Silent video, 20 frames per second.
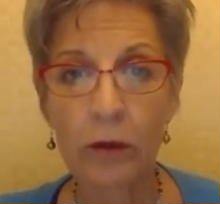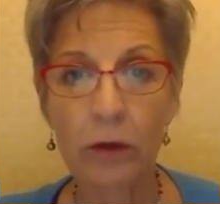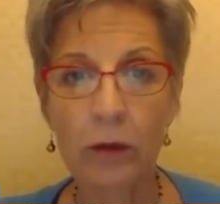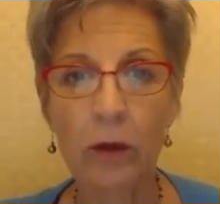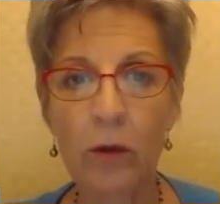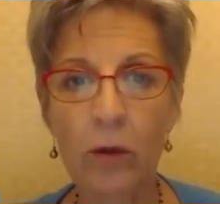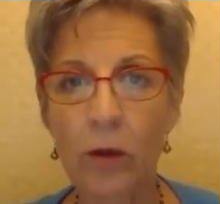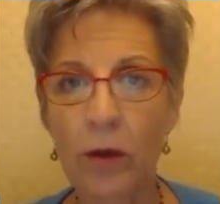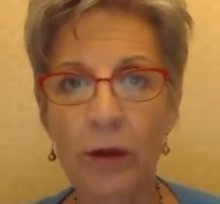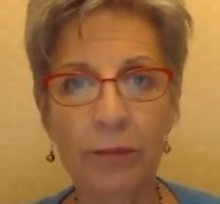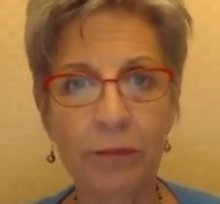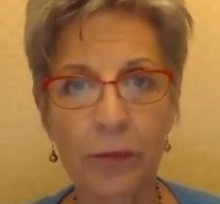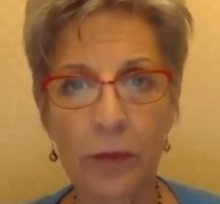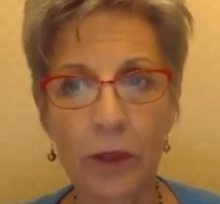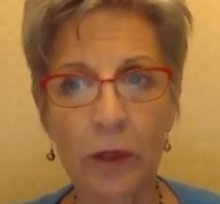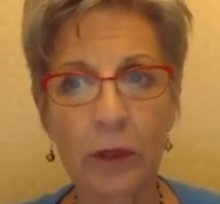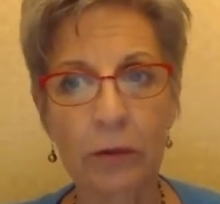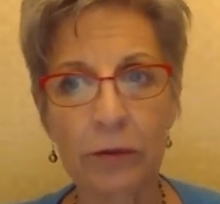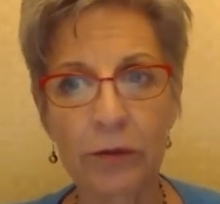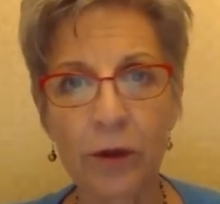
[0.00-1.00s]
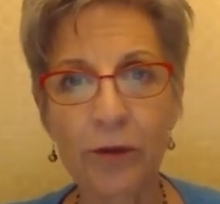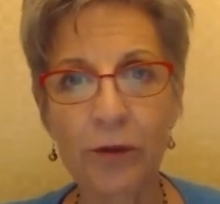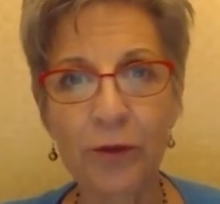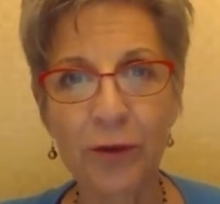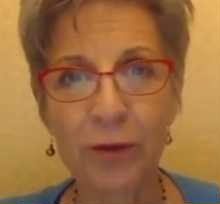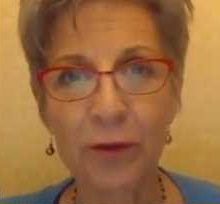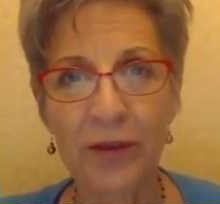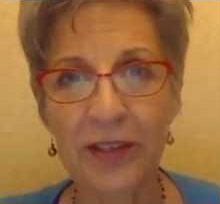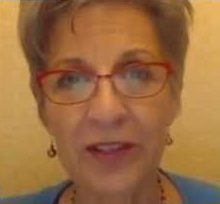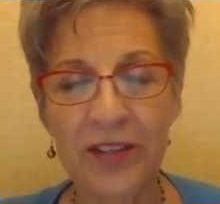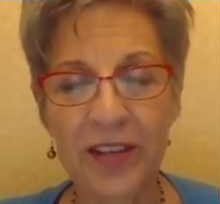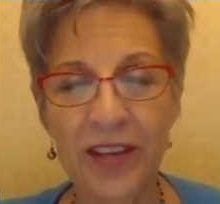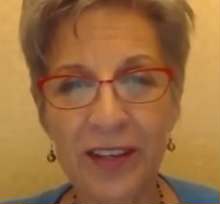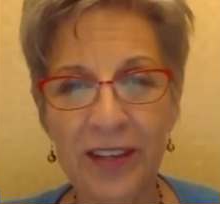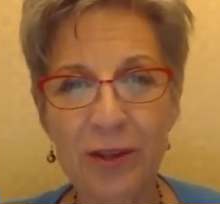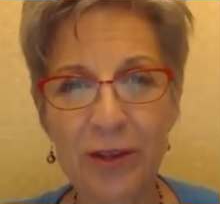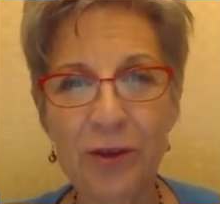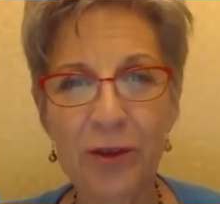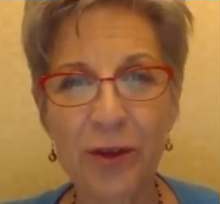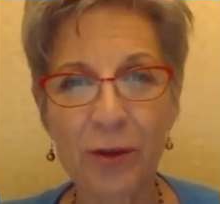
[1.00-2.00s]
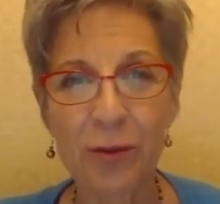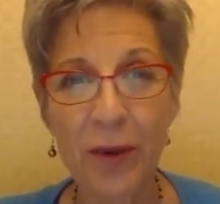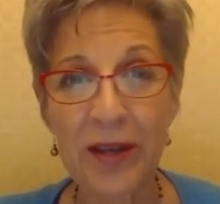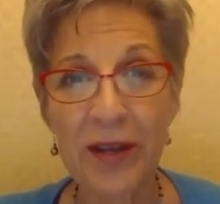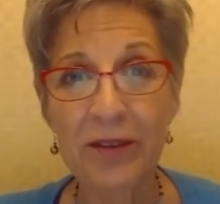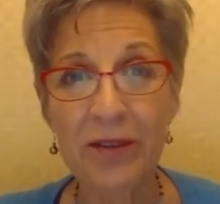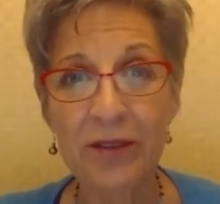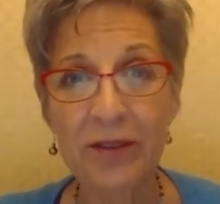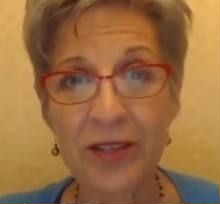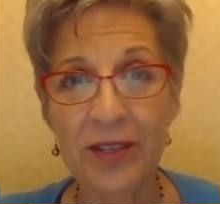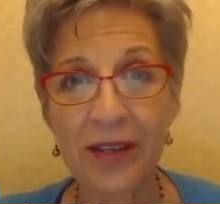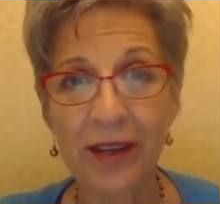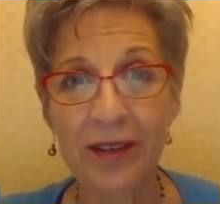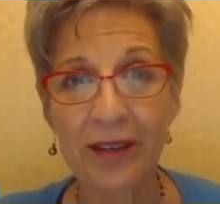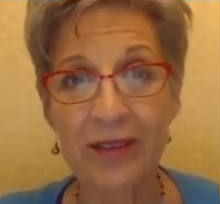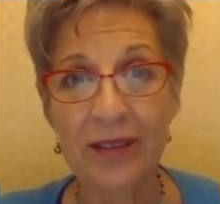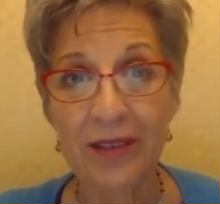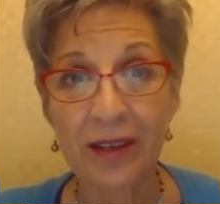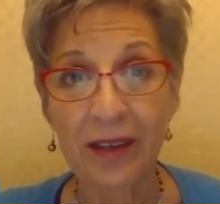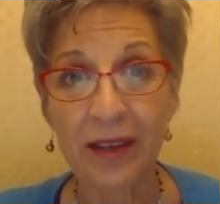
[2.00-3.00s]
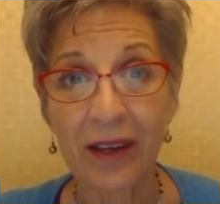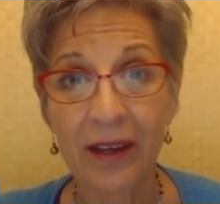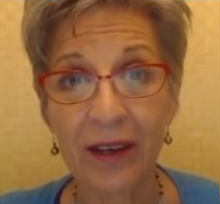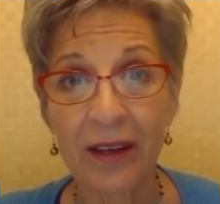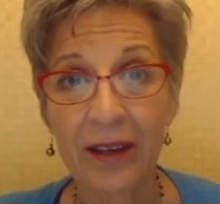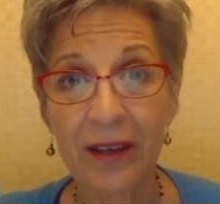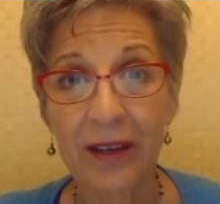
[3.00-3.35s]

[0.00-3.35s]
Or, oh, don't do this. You could wait until you get sick.